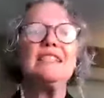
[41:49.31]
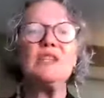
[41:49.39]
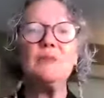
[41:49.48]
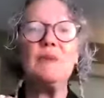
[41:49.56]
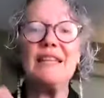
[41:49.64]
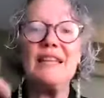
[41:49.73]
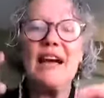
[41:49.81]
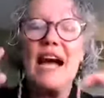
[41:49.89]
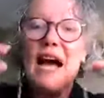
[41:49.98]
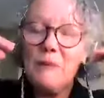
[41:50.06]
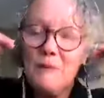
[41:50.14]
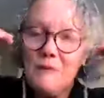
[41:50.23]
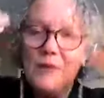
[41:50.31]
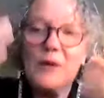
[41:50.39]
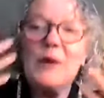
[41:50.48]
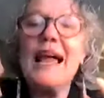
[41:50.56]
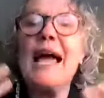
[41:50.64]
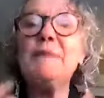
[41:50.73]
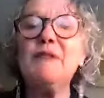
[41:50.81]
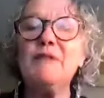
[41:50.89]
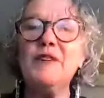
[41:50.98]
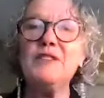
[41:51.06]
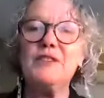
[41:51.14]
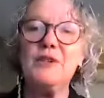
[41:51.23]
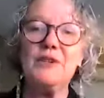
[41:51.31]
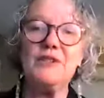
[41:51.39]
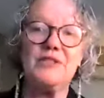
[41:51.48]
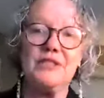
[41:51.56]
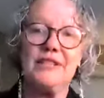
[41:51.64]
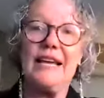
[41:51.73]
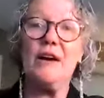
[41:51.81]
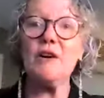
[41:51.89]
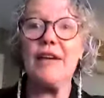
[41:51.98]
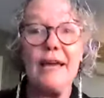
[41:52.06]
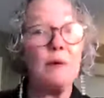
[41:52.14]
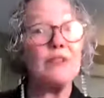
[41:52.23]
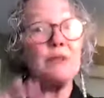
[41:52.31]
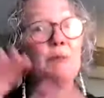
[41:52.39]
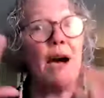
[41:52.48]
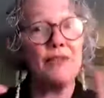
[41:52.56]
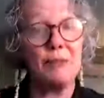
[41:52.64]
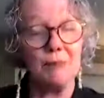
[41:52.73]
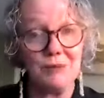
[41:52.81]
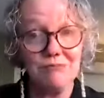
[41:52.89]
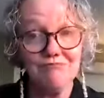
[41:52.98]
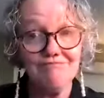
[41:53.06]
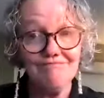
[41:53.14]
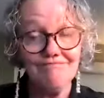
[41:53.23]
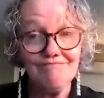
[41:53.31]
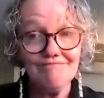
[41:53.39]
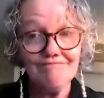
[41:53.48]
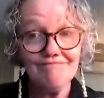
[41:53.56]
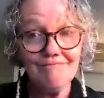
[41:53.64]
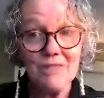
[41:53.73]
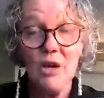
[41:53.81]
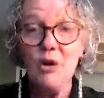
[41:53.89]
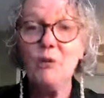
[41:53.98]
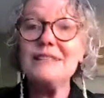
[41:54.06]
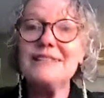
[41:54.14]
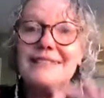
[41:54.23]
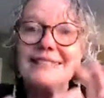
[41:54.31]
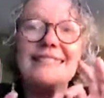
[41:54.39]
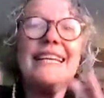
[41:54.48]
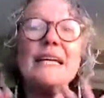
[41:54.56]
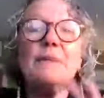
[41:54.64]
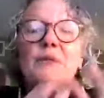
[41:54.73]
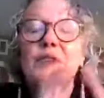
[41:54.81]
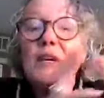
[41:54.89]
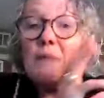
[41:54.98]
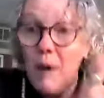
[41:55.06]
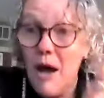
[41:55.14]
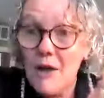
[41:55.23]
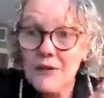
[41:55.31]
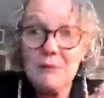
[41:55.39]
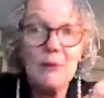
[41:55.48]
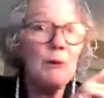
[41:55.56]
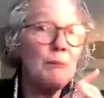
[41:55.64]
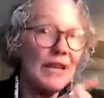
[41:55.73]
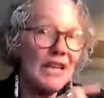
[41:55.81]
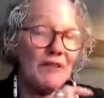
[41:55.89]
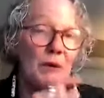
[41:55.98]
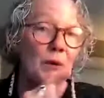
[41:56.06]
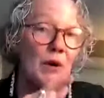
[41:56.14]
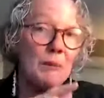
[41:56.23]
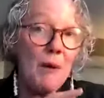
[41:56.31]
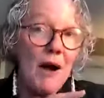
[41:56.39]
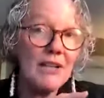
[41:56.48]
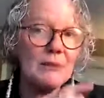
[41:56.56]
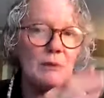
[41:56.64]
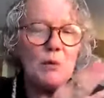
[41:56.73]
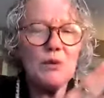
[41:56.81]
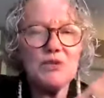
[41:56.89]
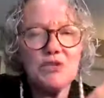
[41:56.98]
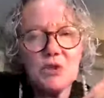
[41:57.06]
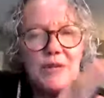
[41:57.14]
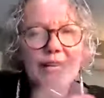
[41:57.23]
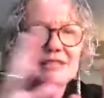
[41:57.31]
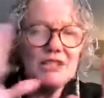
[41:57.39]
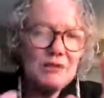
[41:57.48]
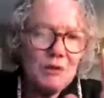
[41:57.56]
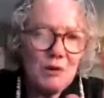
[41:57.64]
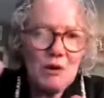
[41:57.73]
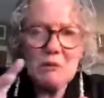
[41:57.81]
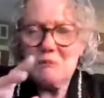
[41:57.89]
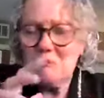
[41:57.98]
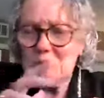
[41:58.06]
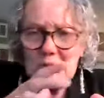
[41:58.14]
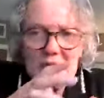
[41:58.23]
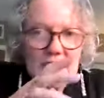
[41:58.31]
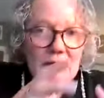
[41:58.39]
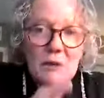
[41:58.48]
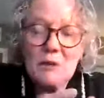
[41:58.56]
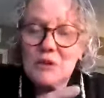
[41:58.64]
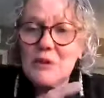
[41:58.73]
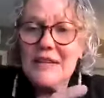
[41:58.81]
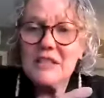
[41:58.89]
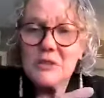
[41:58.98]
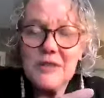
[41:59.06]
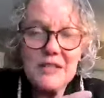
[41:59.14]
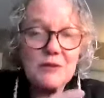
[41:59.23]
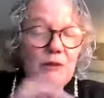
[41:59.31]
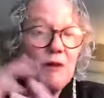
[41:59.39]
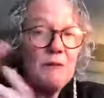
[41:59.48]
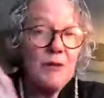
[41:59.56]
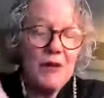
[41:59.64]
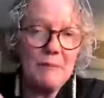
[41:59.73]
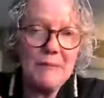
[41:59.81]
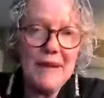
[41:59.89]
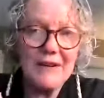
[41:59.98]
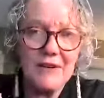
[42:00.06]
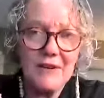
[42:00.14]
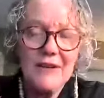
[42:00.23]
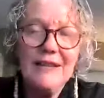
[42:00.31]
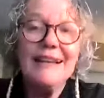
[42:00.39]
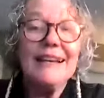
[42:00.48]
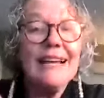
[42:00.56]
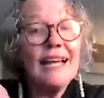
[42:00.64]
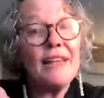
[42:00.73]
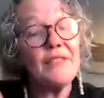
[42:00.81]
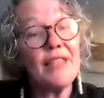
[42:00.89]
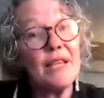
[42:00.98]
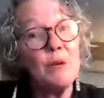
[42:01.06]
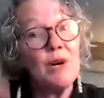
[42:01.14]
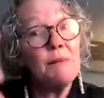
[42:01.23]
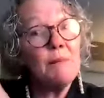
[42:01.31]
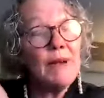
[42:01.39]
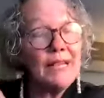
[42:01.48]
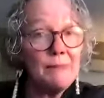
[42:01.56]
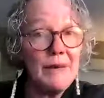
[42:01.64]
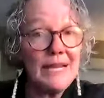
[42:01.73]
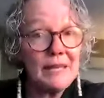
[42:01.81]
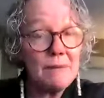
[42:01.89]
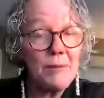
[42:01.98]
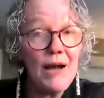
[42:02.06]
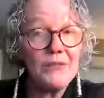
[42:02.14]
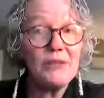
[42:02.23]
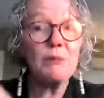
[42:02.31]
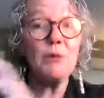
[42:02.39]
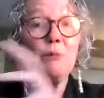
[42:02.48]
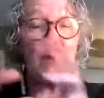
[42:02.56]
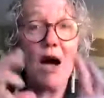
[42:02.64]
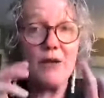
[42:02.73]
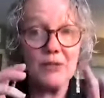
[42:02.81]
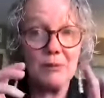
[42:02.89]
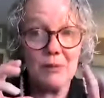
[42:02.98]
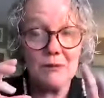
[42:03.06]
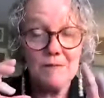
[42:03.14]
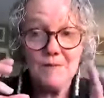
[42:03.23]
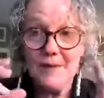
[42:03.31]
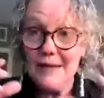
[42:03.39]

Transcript: So, but for, what I prefer to do is to say, okay, what's possible? What seems impossible, but if it were possible, would transform whatever we're trying to transform for the better. And then what might make impossible possible?